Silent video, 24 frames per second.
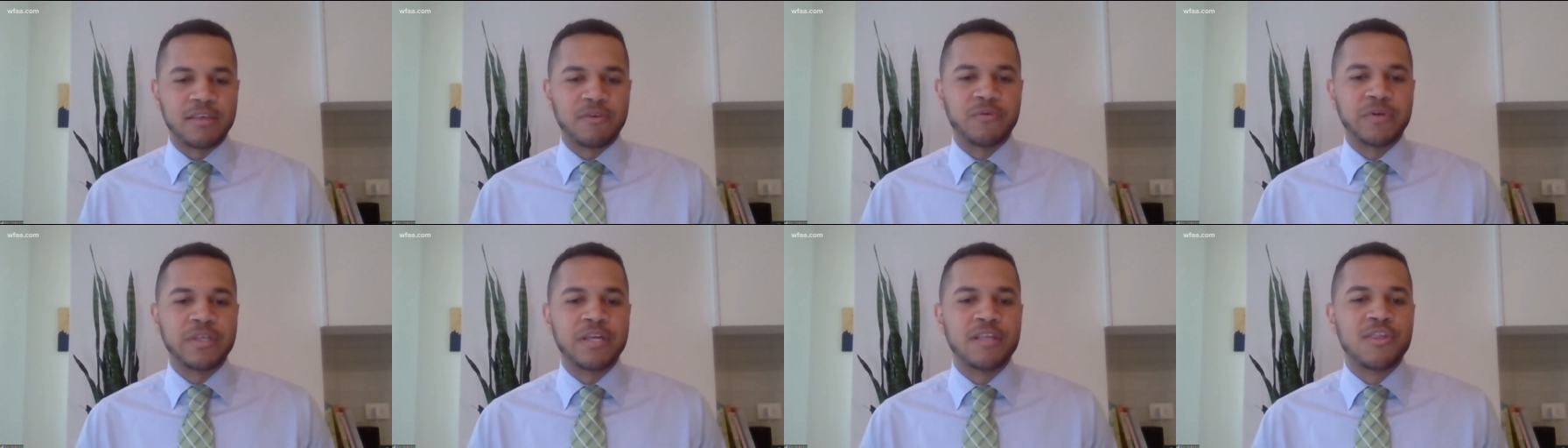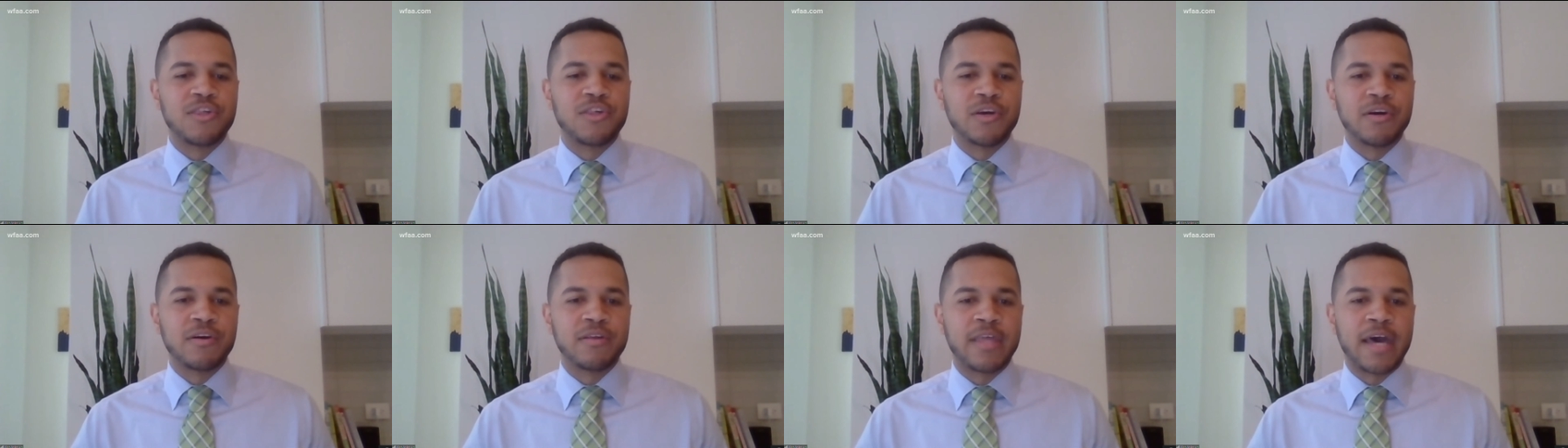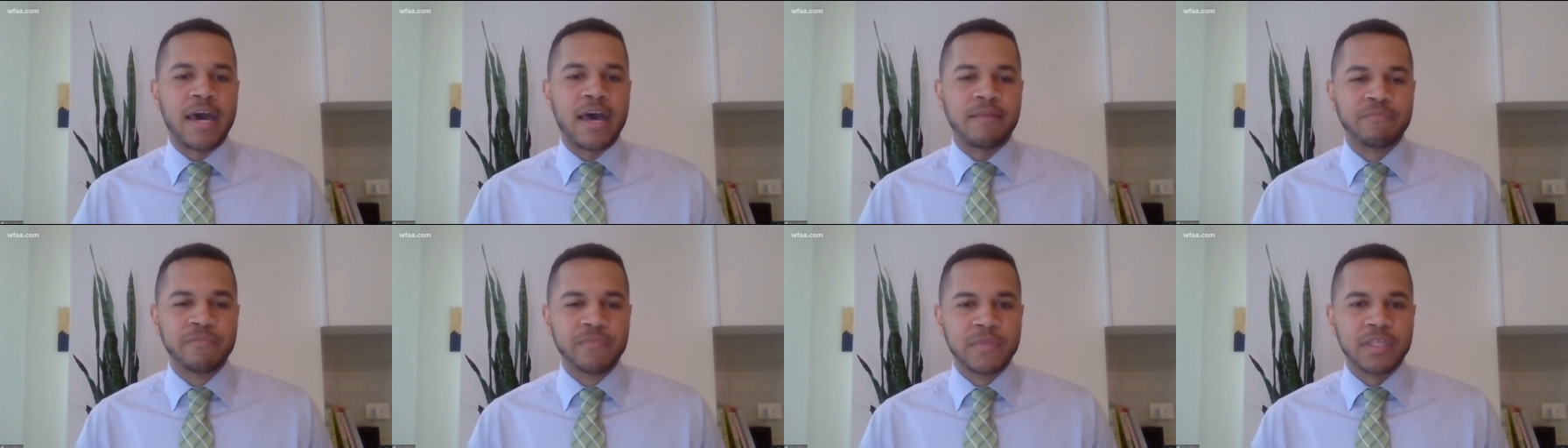You want to ensure
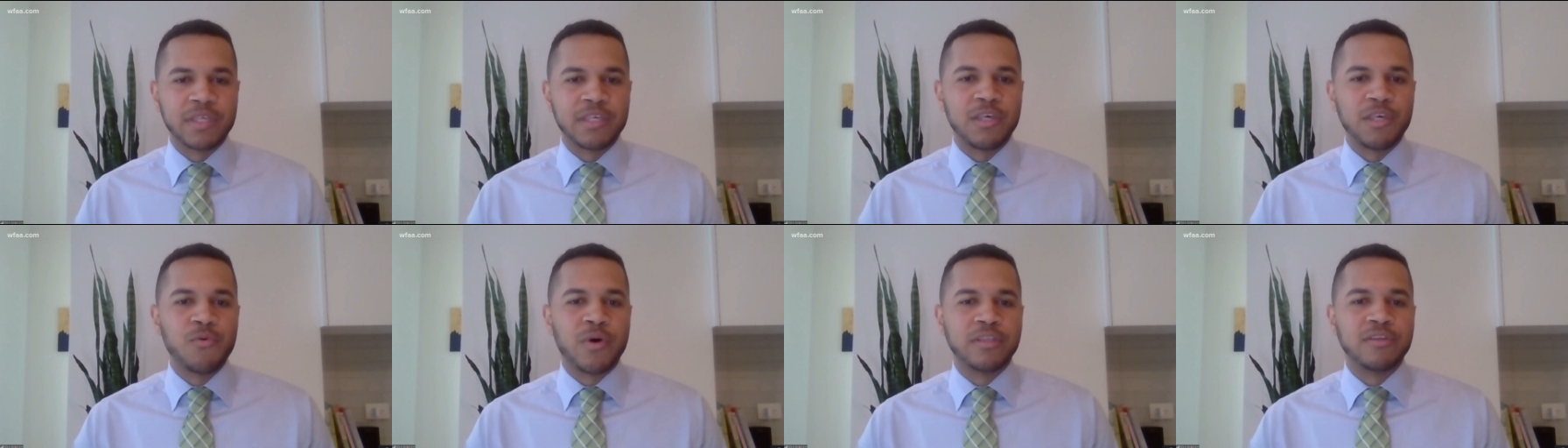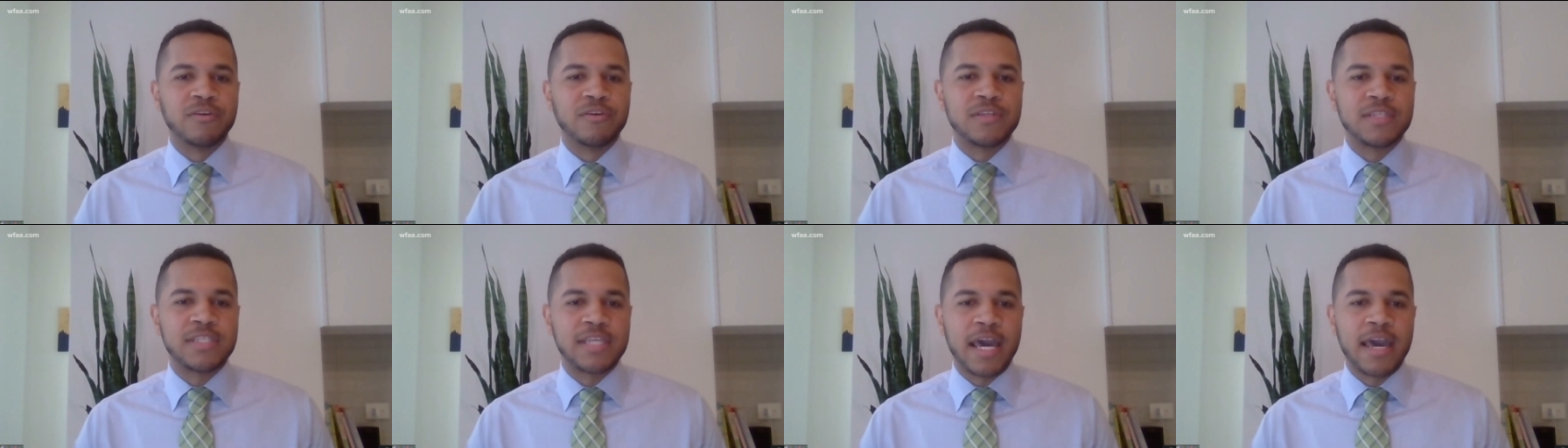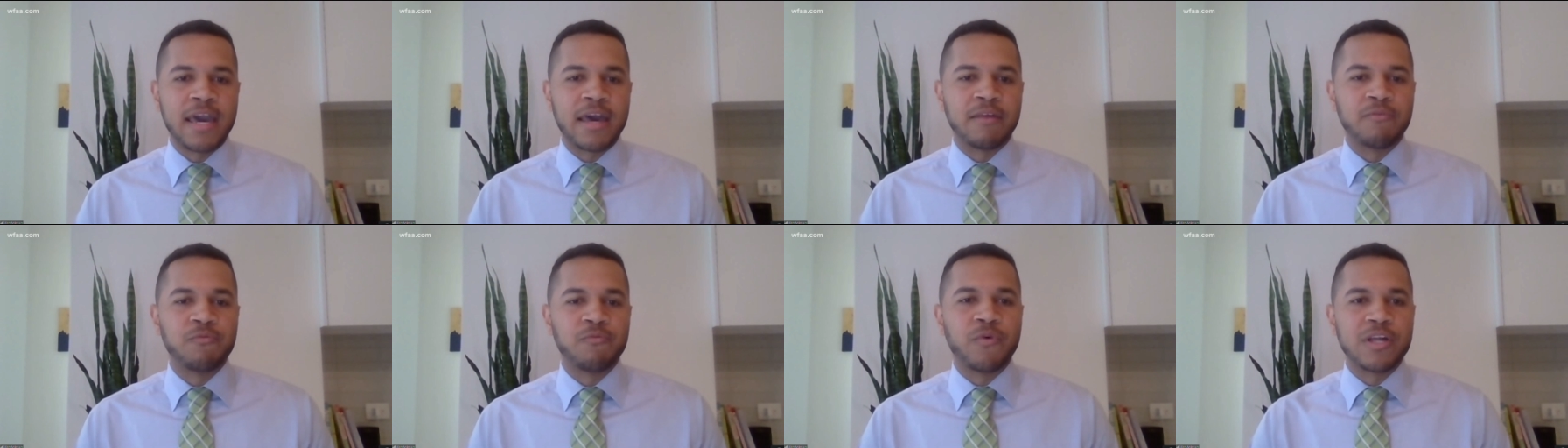that you
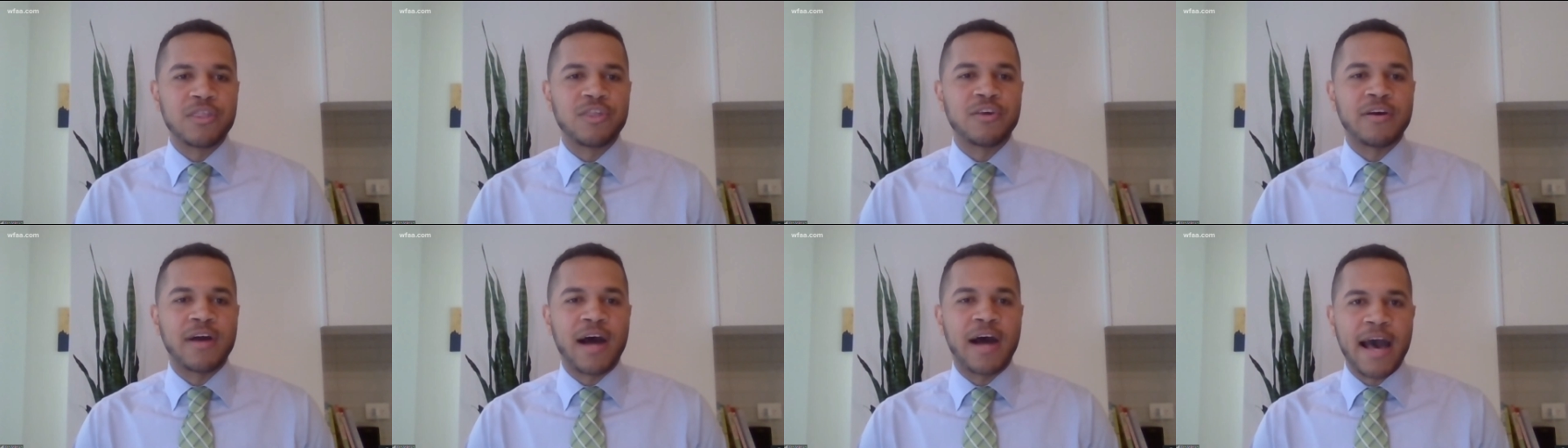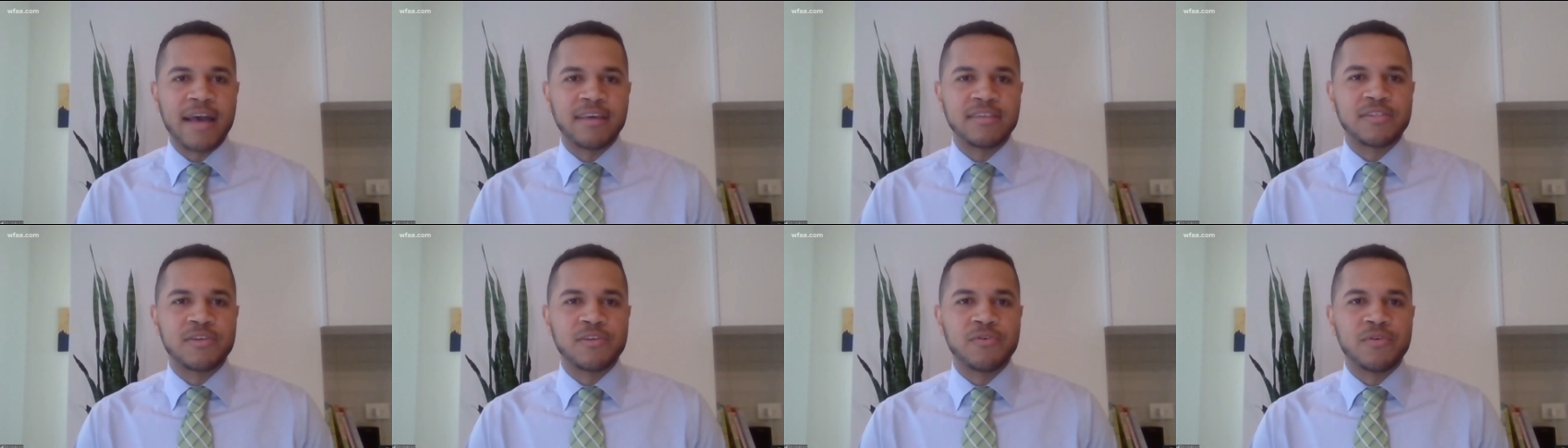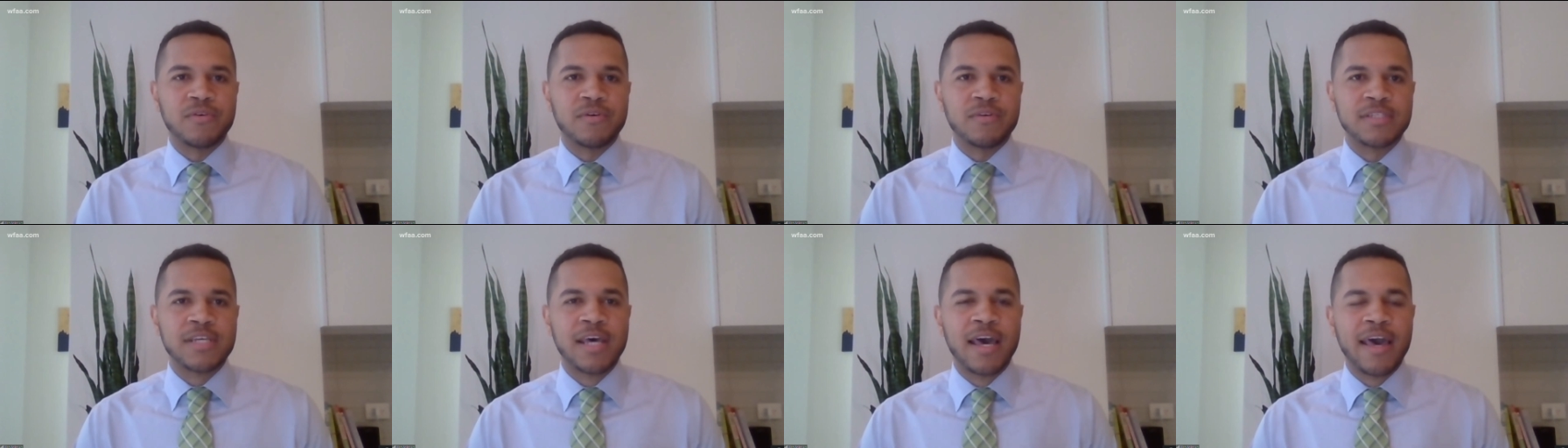understand what your high
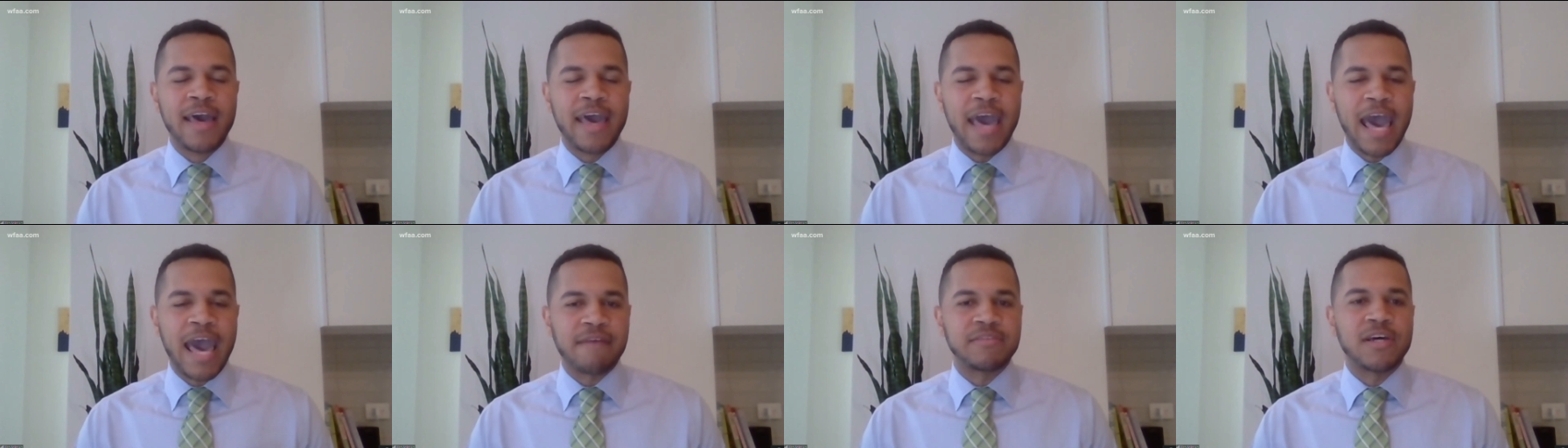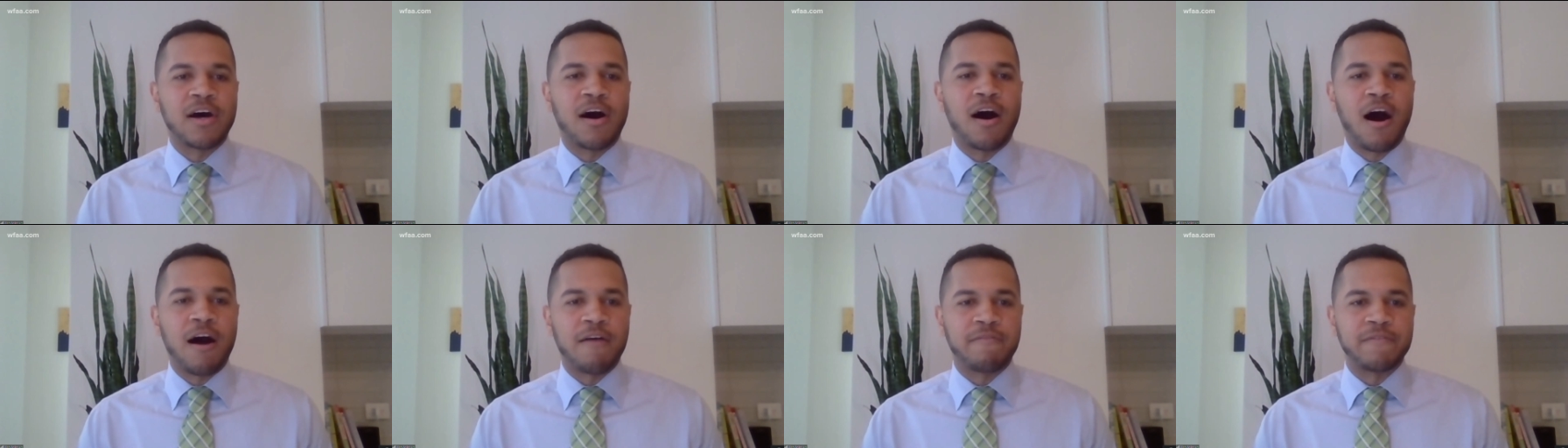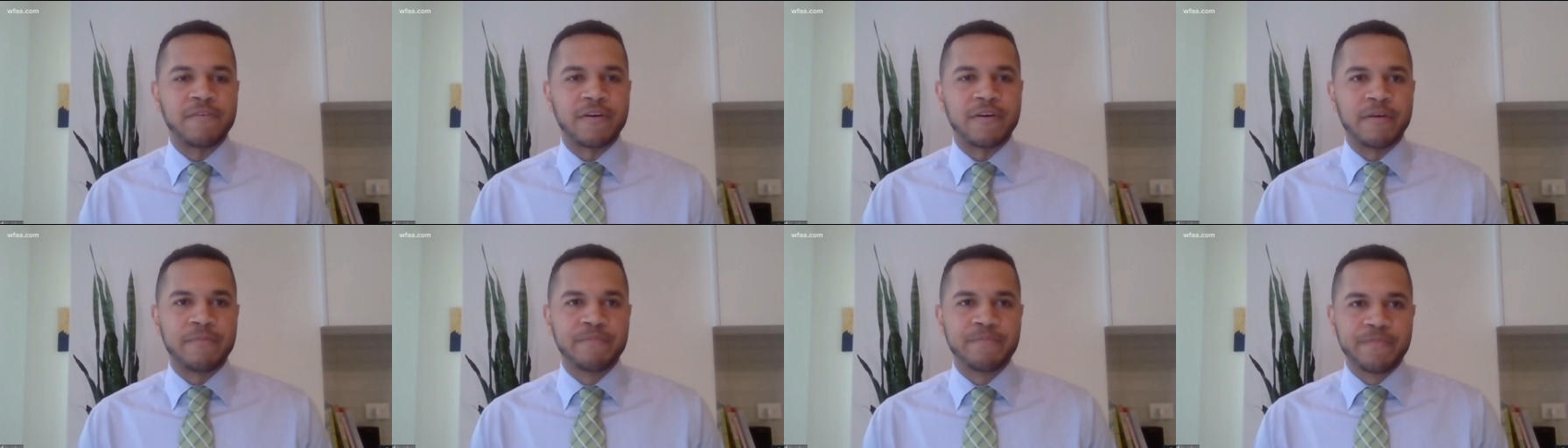schools have to
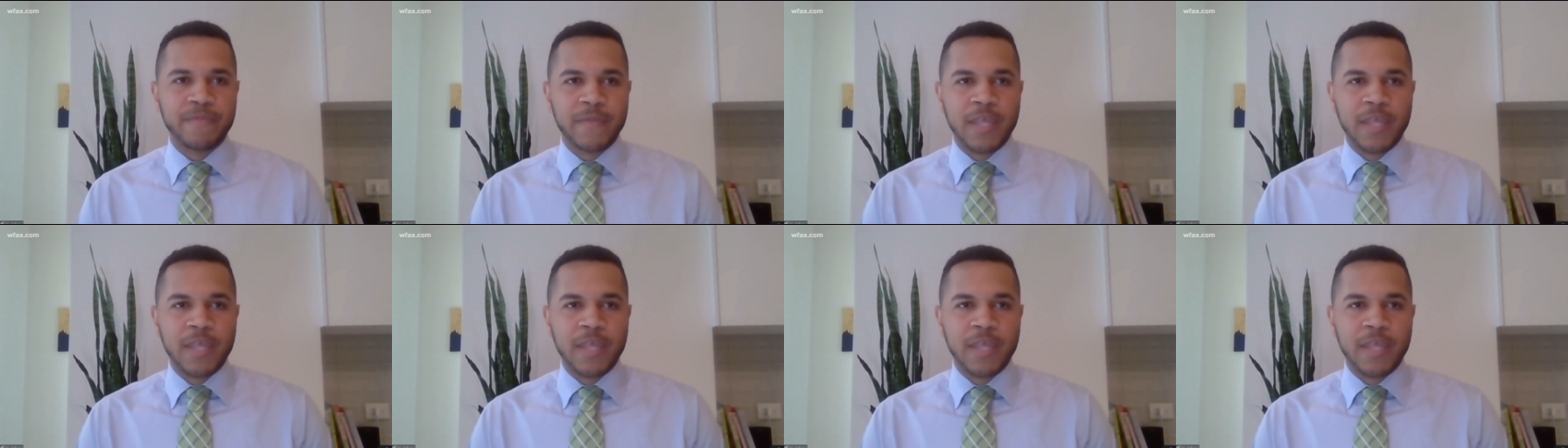offer.